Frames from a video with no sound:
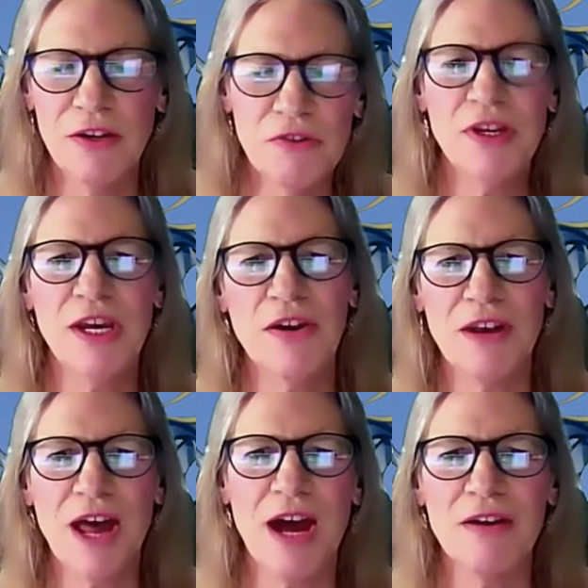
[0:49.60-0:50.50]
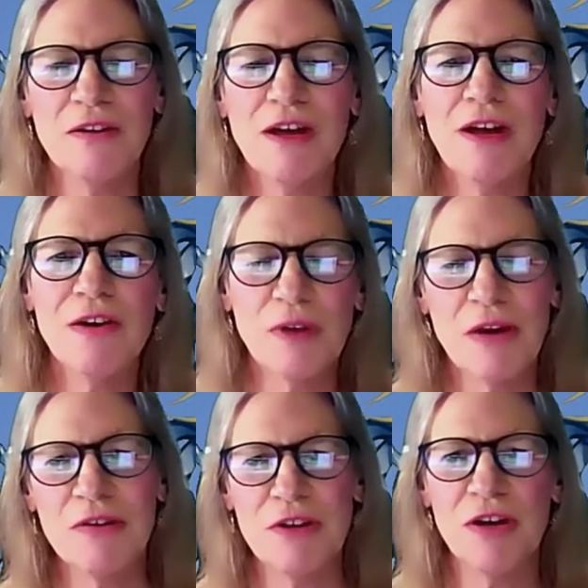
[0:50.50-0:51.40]
I used to hear a lot
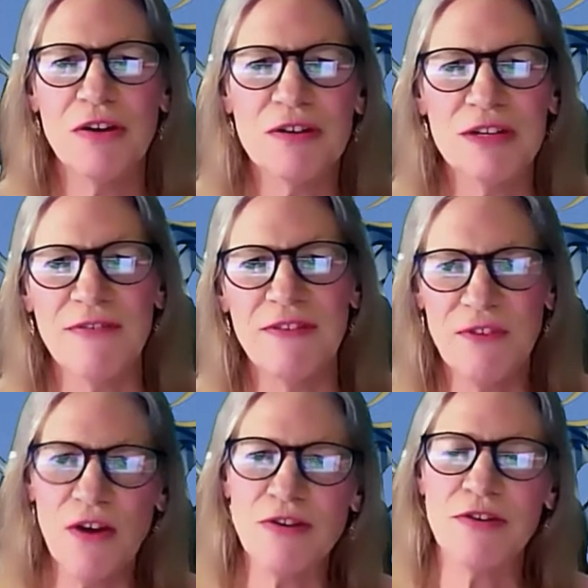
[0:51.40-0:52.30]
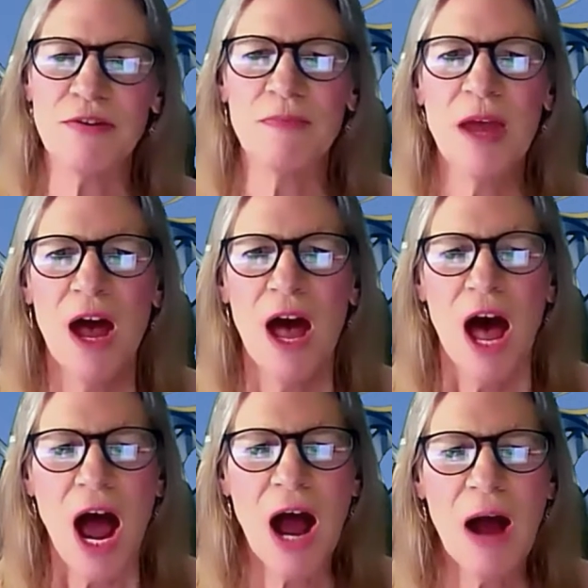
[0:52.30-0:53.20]
when I was younger, safety first.
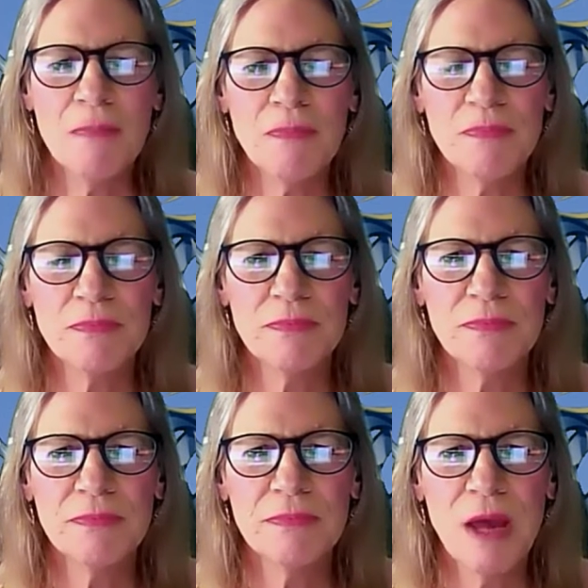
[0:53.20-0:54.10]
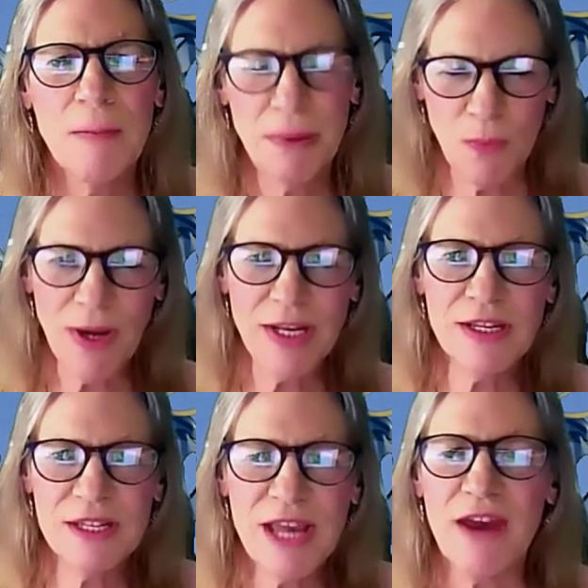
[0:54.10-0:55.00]
But
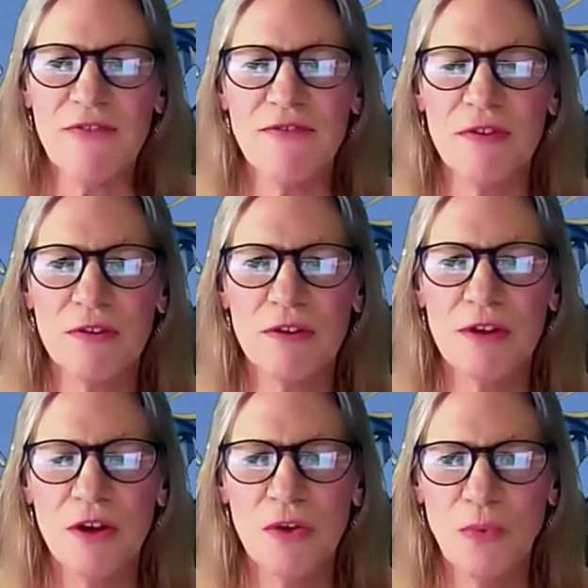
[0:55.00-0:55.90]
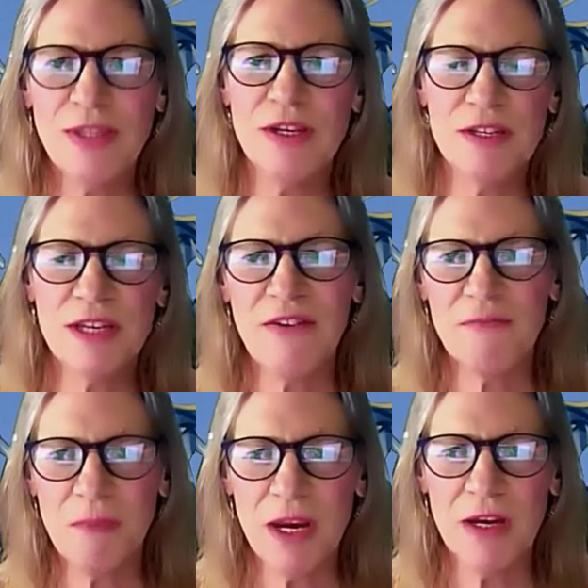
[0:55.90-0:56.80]
what is safe? What does
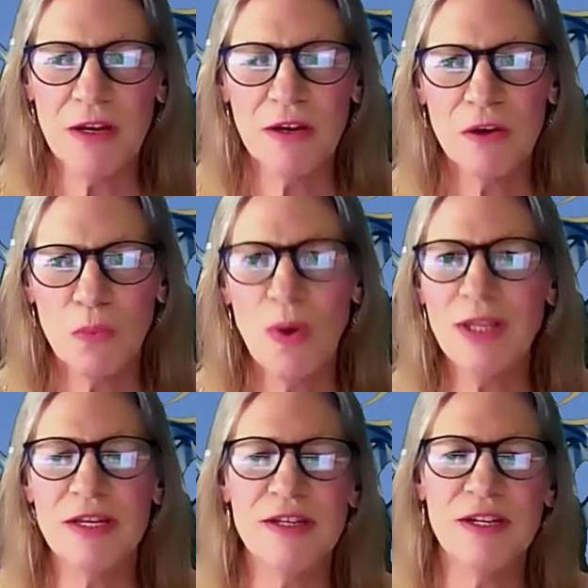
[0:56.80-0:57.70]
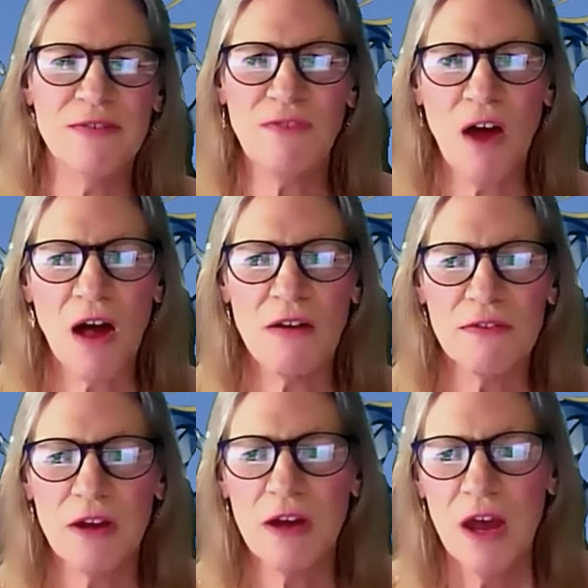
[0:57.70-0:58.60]
safe mean? What does it
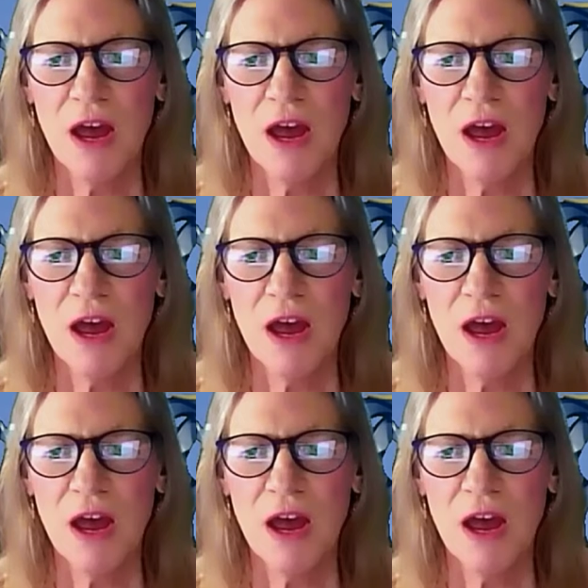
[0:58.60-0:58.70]
involve?